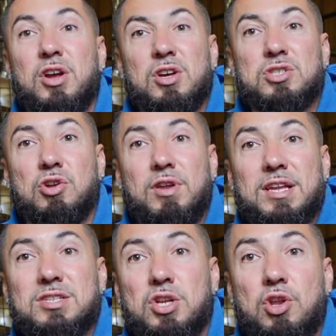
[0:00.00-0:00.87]
So
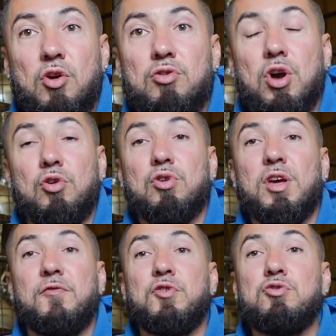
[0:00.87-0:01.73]
that's a no-go.
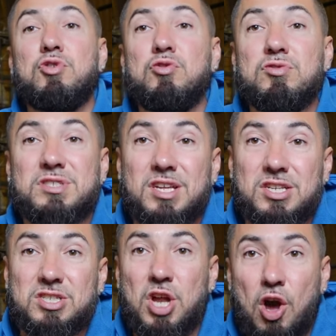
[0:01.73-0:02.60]
If you use
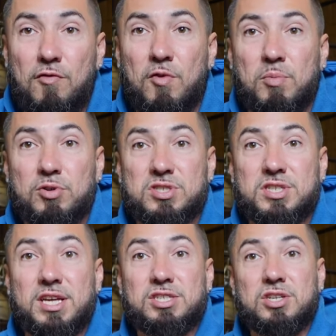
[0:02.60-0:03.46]
dissolvable
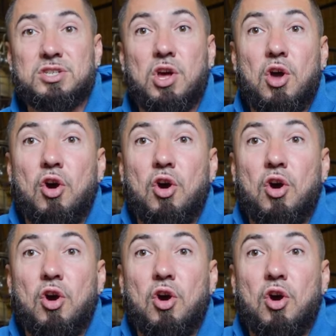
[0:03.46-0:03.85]
stitches,